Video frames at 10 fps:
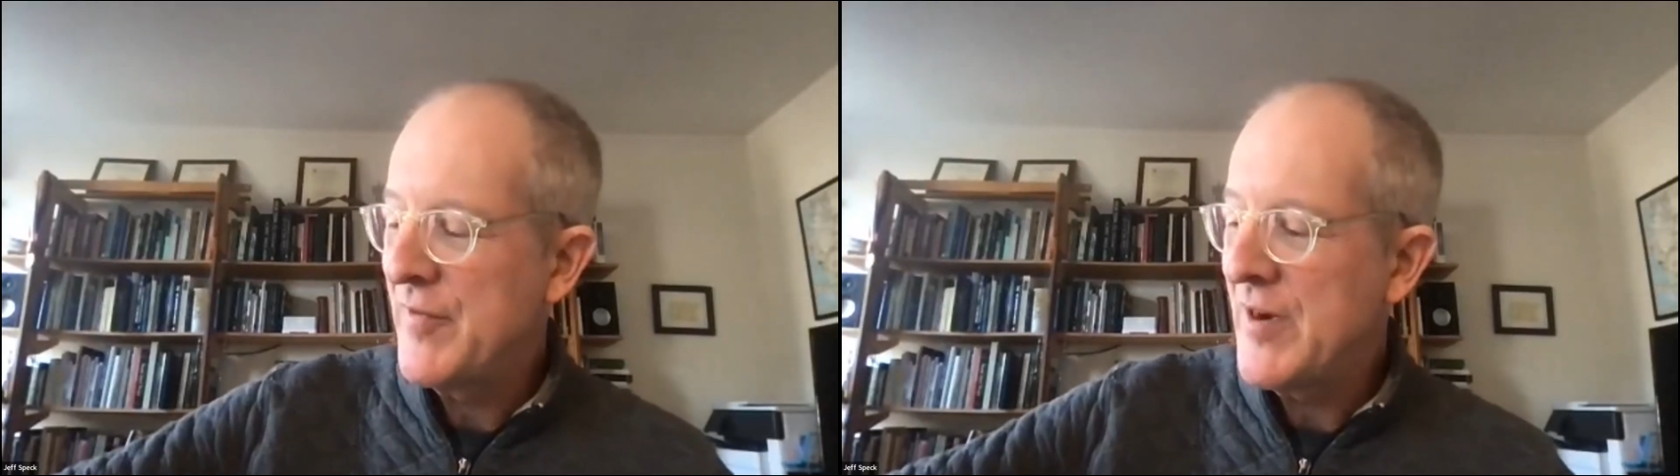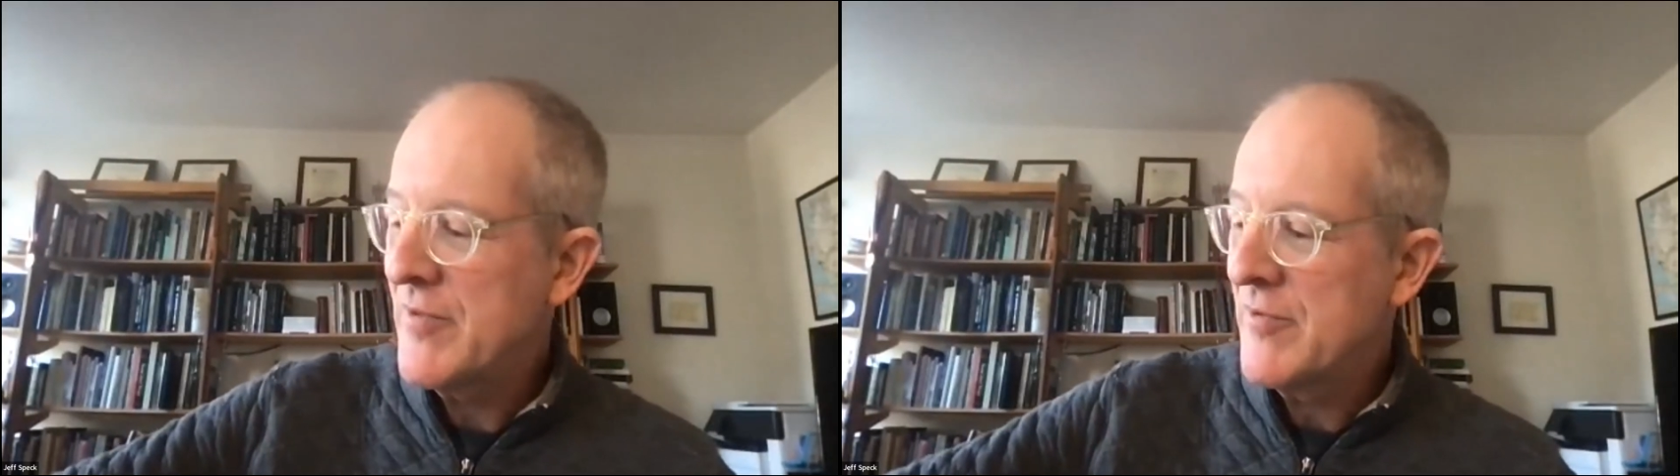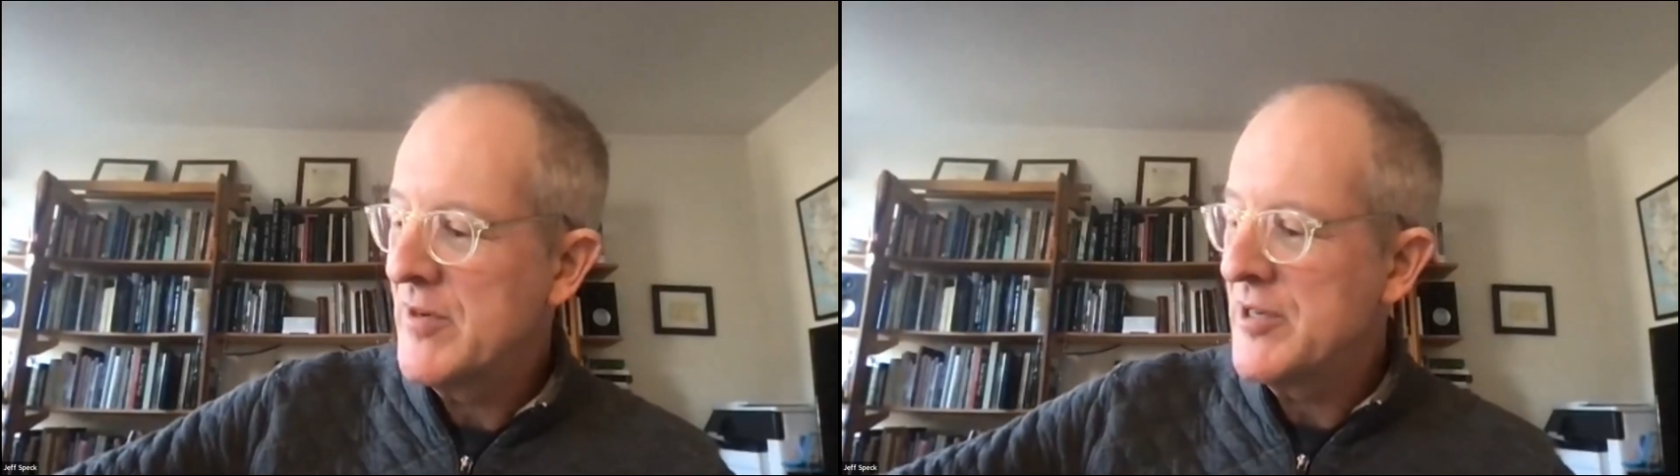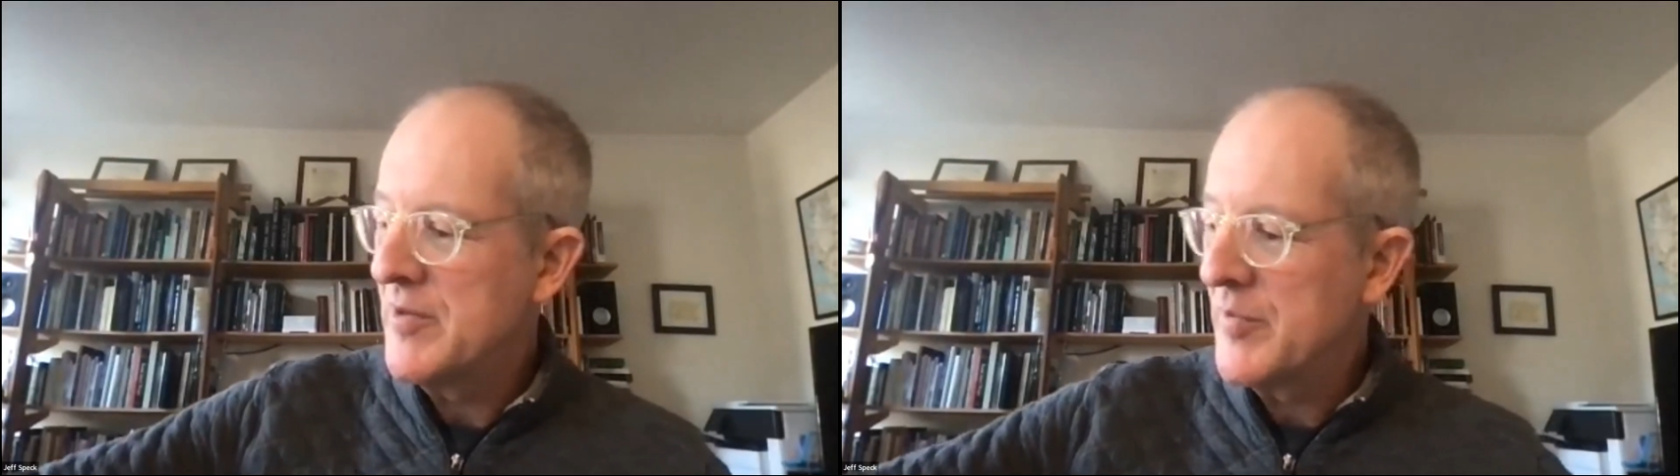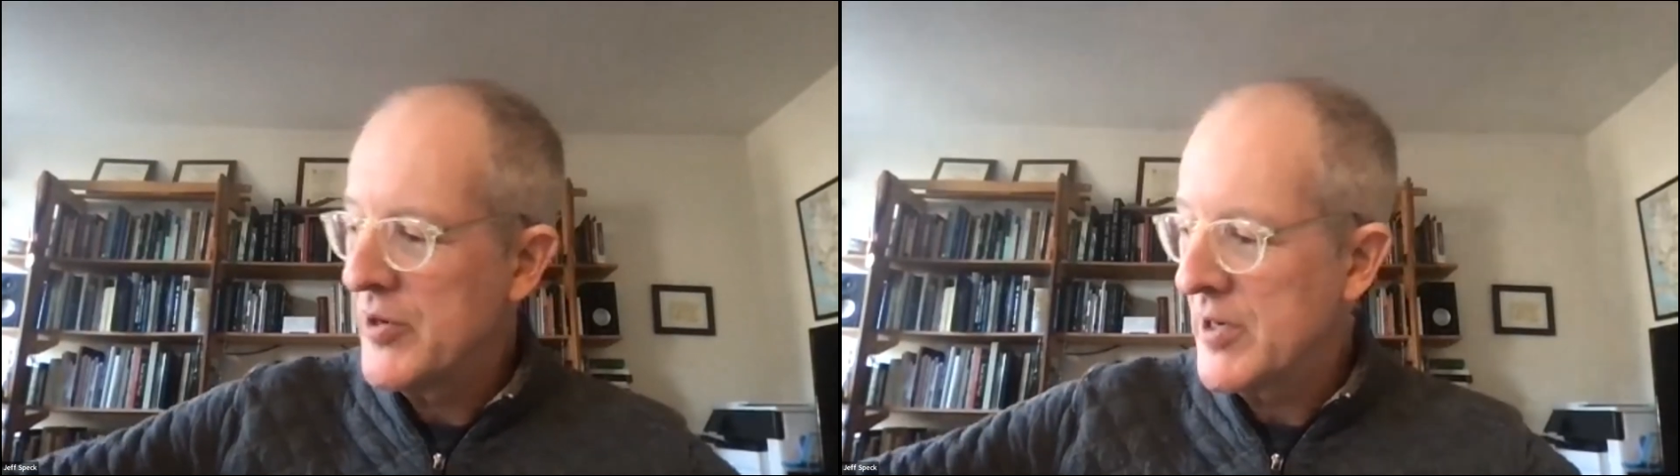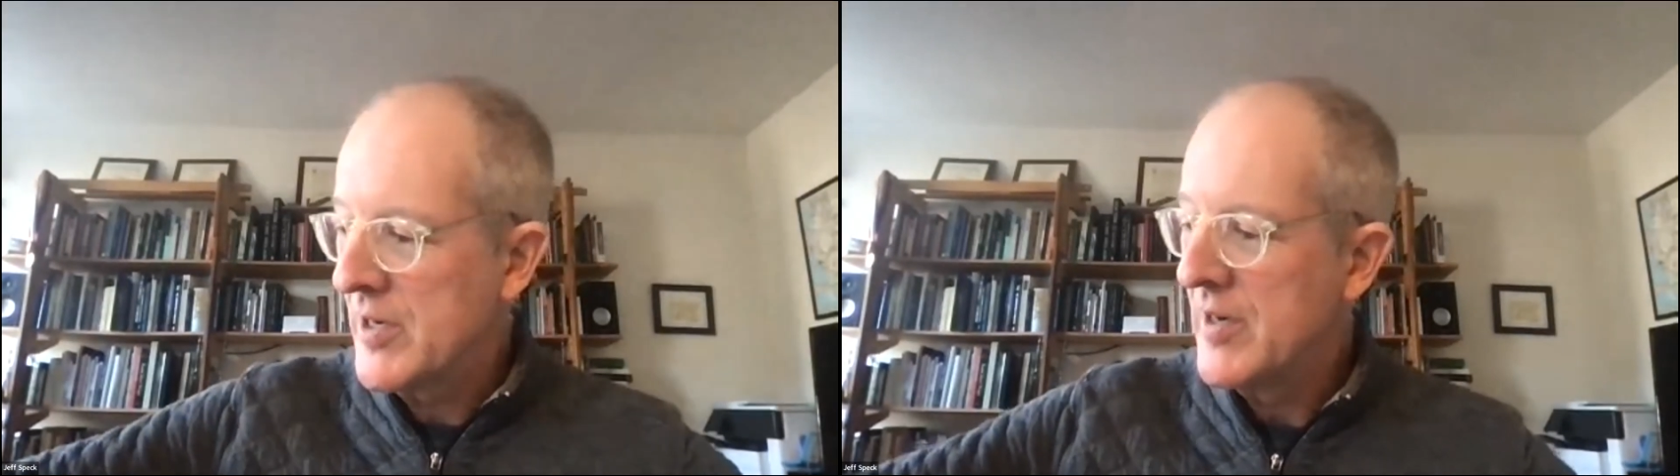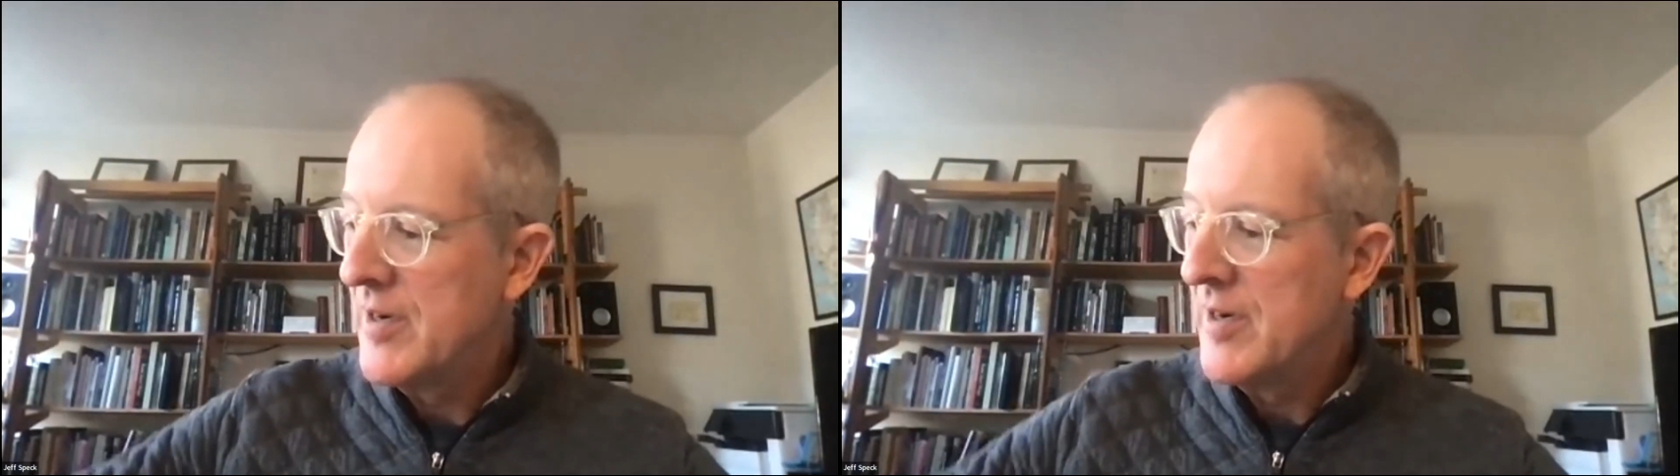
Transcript: favorite recent book,